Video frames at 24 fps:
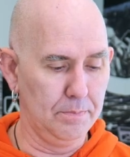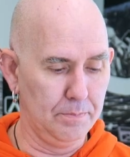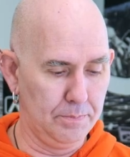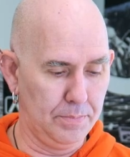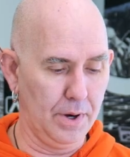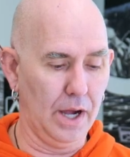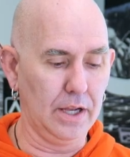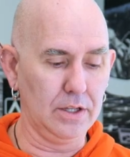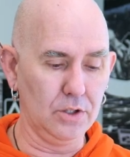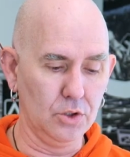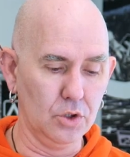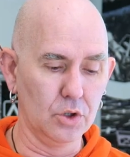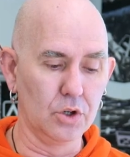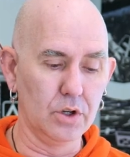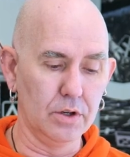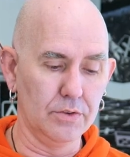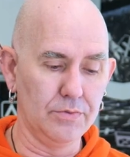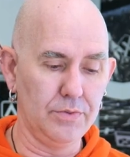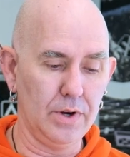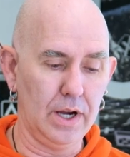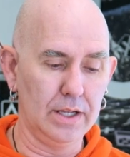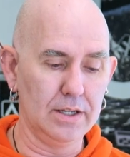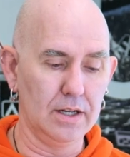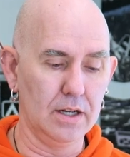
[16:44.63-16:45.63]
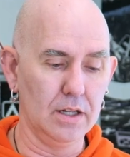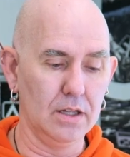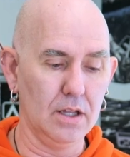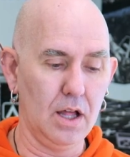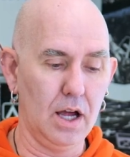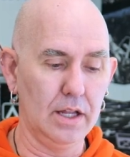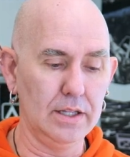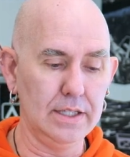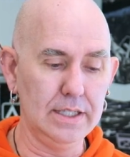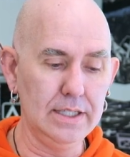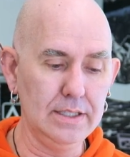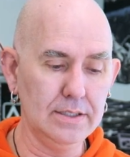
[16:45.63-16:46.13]
But you're going to find it a
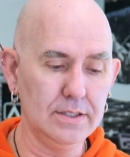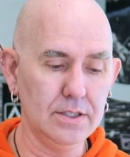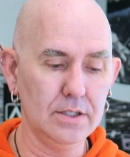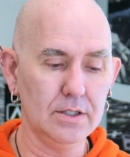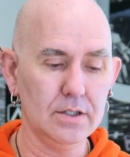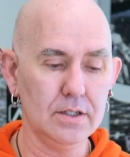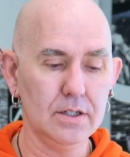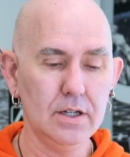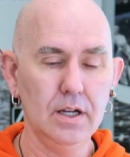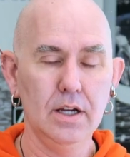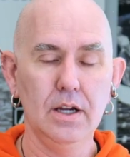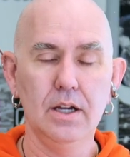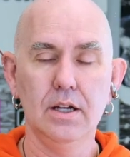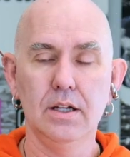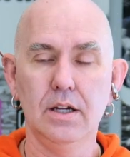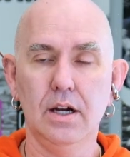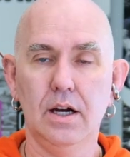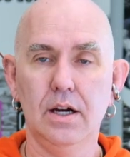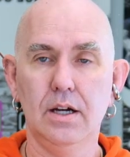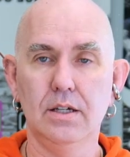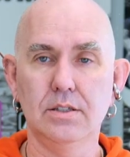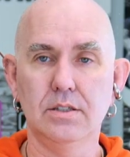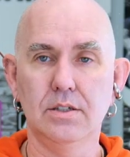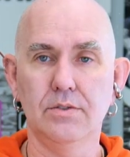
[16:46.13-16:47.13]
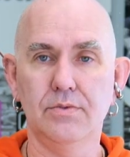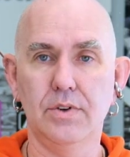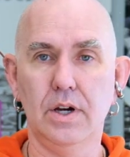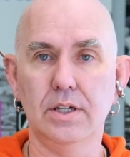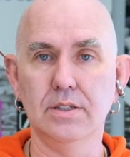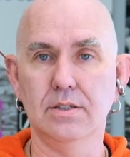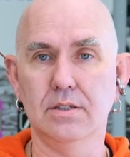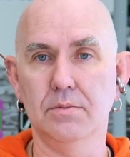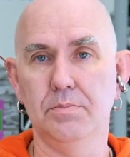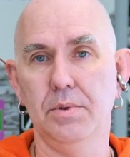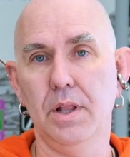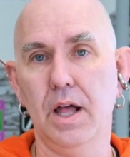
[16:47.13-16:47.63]
lot easier to
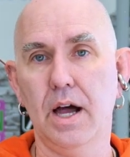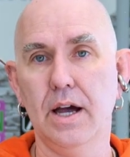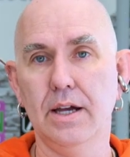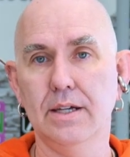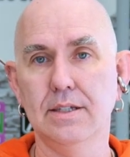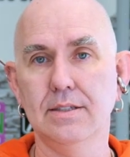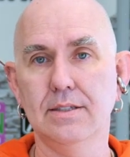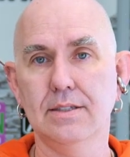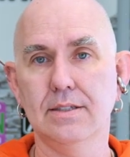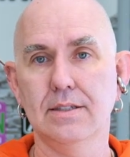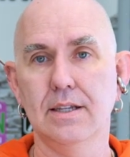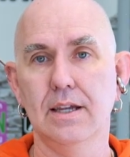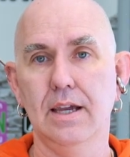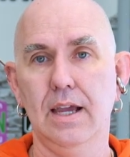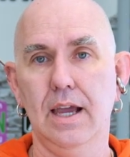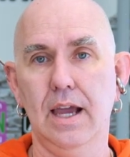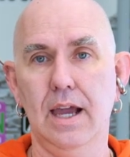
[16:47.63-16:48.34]
find supplies,